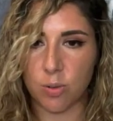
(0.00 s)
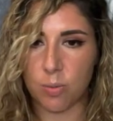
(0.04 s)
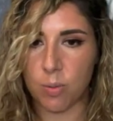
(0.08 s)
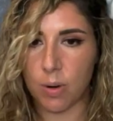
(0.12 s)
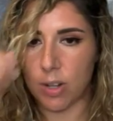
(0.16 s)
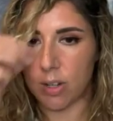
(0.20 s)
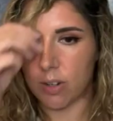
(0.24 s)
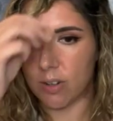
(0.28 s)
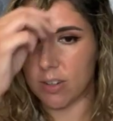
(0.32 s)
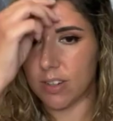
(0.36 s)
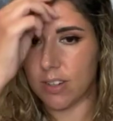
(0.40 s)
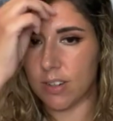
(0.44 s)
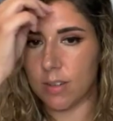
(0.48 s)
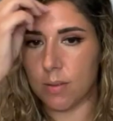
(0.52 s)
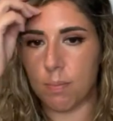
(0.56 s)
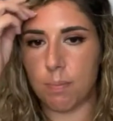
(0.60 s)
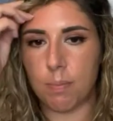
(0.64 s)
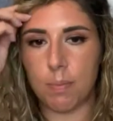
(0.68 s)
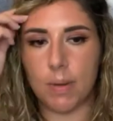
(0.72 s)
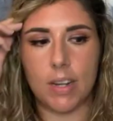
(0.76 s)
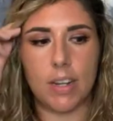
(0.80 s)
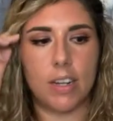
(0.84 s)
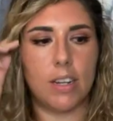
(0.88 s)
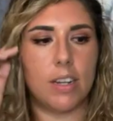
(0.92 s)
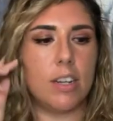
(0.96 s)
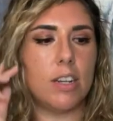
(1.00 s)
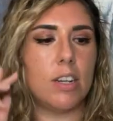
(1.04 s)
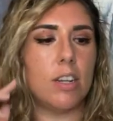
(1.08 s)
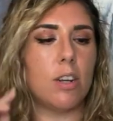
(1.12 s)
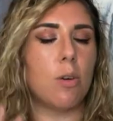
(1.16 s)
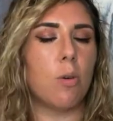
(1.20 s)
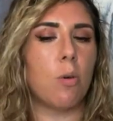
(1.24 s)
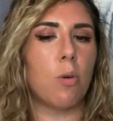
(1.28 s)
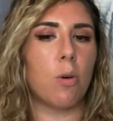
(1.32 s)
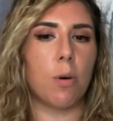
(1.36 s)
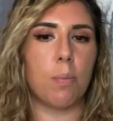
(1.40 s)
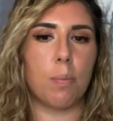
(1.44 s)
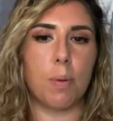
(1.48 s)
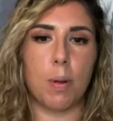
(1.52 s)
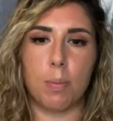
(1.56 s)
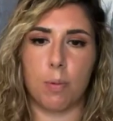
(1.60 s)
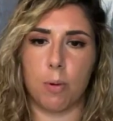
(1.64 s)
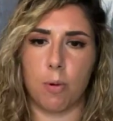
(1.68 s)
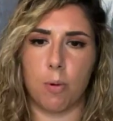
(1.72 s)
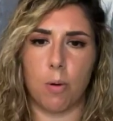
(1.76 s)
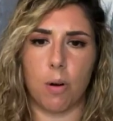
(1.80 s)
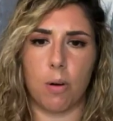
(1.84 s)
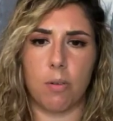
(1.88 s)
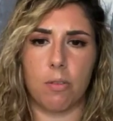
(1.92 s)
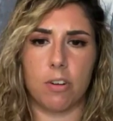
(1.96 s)
whether it's me or people
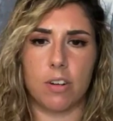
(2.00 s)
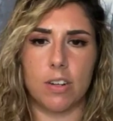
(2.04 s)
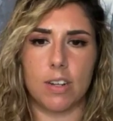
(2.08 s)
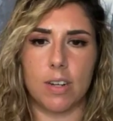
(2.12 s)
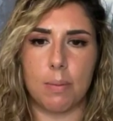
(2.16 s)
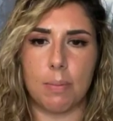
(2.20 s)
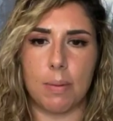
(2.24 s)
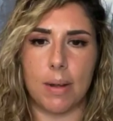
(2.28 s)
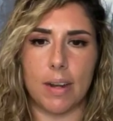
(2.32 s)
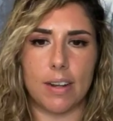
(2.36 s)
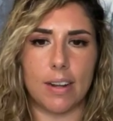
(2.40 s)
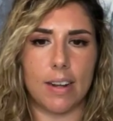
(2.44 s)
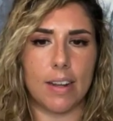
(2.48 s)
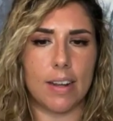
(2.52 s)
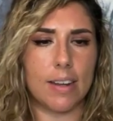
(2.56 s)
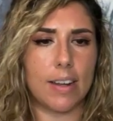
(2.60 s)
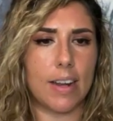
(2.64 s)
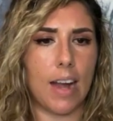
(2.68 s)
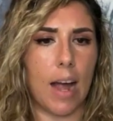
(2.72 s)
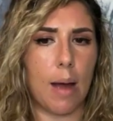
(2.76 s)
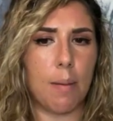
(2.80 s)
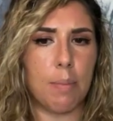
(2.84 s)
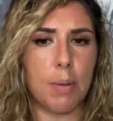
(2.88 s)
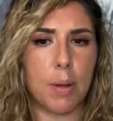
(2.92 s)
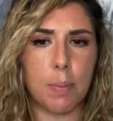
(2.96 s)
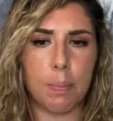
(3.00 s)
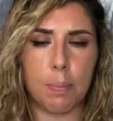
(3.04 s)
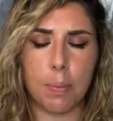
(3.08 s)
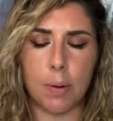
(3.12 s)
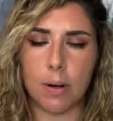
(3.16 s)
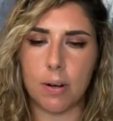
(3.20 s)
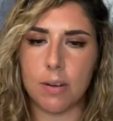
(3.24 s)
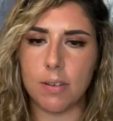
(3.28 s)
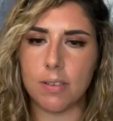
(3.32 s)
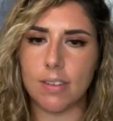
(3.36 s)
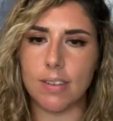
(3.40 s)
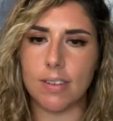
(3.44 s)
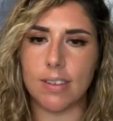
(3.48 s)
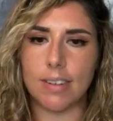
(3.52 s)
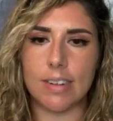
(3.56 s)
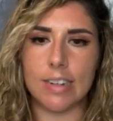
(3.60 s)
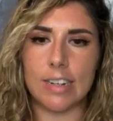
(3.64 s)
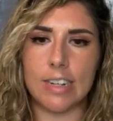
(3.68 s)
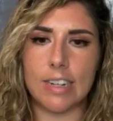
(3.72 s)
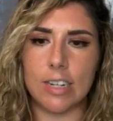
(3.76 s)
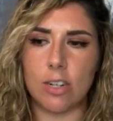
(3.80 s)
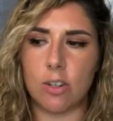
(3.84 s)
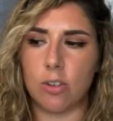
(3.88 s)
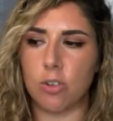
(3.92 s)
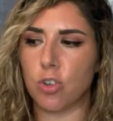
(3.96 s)
who are really big, like Gabby
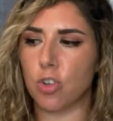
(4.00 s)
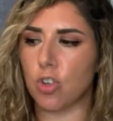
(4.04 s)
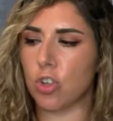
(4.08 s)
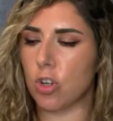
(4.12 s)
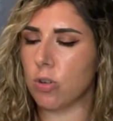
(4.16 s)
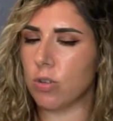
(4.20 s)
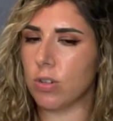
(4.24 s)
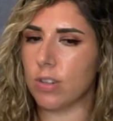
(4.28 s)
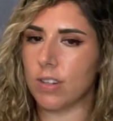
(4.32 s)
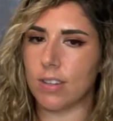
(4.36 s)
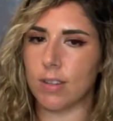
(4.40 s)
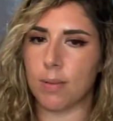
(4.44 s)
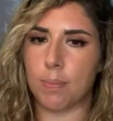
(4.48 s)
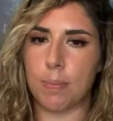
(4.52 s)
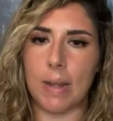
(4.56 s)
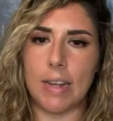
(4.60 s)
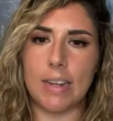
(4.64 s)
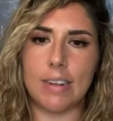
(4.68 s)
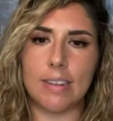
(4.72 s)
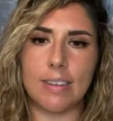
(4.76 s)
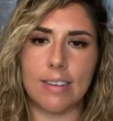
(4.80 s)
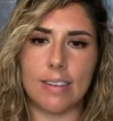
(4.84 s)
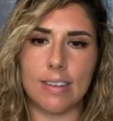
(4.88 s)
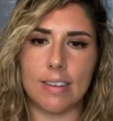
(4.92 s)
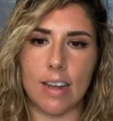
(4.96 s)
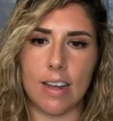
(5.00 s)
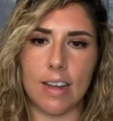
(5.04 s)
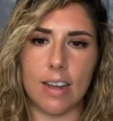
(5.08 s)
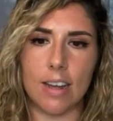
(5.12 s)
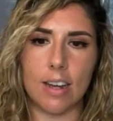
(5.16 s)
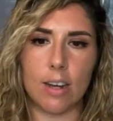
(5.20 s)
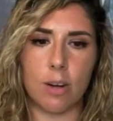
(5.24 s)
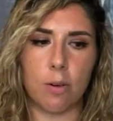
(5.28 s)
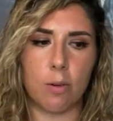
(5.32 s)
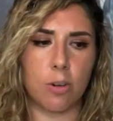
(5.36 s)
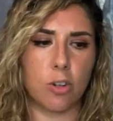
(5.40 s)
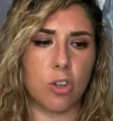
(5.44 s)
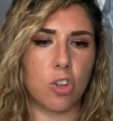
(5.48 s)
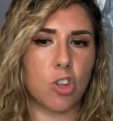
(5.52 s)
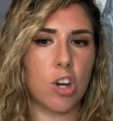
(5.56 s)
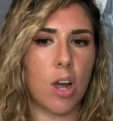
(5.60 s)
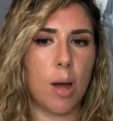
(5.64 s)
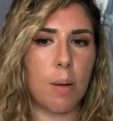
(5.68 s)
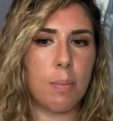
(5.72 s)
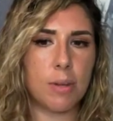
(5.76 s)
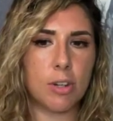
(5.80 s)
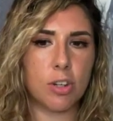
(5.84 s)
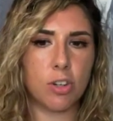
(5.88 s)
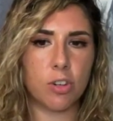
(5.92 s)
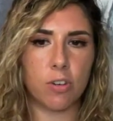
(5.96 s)
Bernstein or Joe Dispenza or
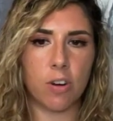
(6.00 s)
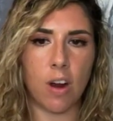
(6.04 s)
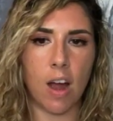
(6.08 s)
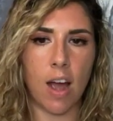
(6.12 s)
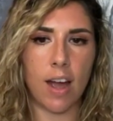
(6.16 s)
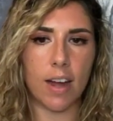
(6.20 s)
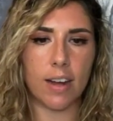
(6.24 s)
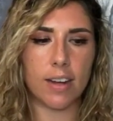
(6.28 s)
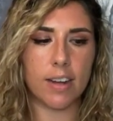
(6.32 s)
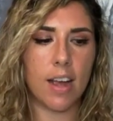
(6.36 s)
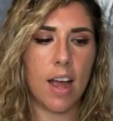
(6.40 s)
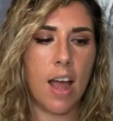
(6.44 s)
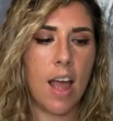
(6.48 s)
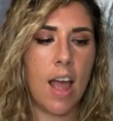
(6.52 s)
Shaman Durek,